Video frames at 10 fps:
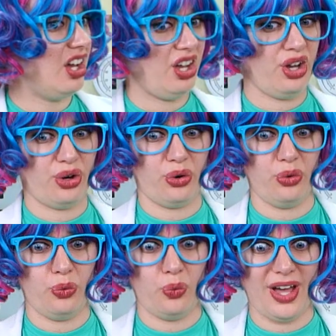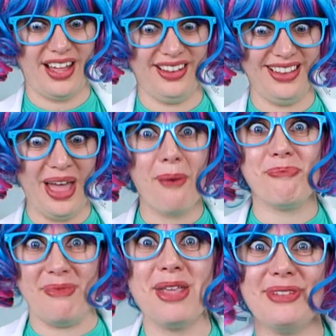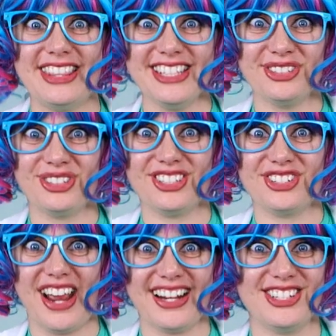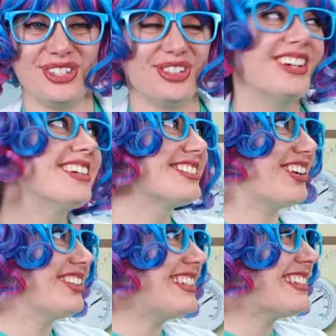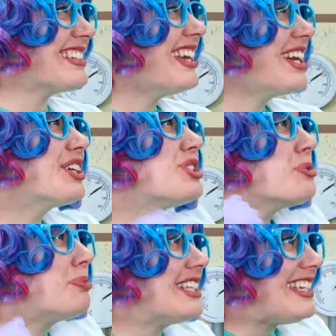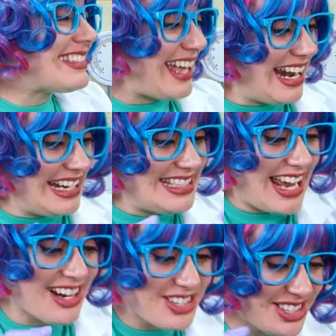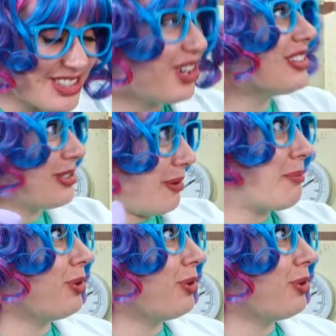Oh, well, maybe this will distract you. Saltius, could you please add a dash of salt to my